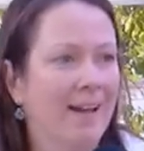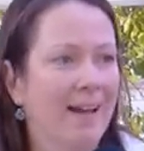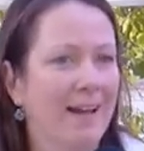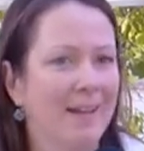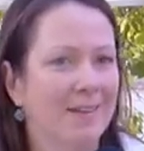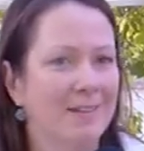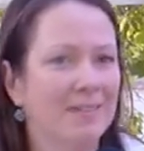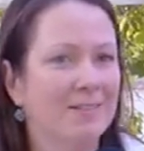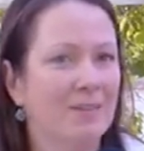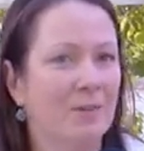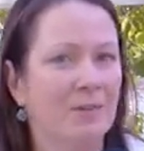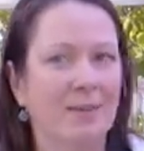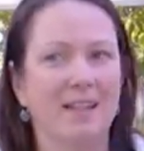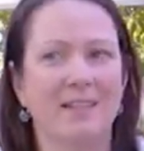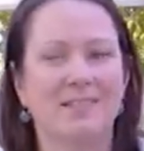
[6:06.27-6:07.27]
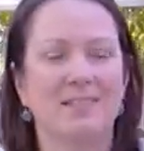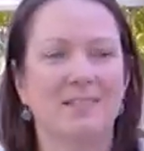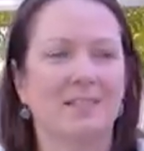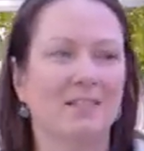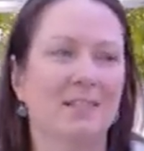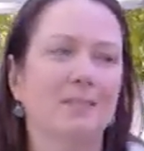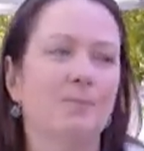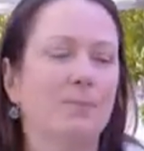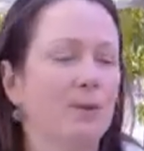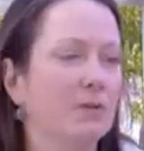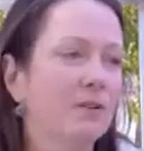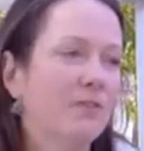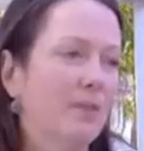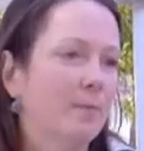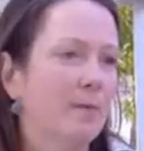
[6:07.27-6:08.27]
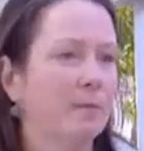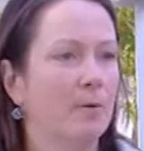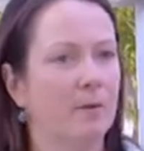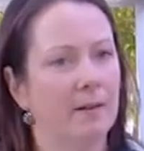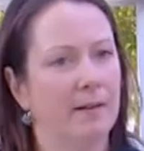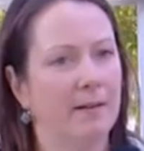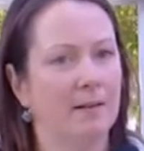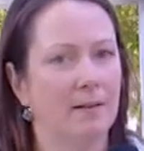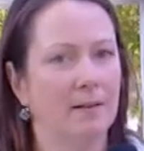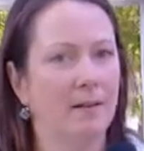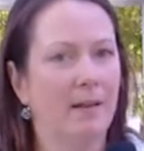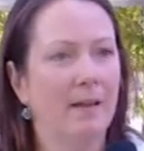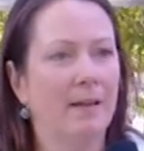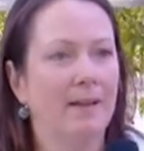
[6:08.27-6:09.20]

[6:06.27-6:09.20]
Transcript: And so this beautiful memorial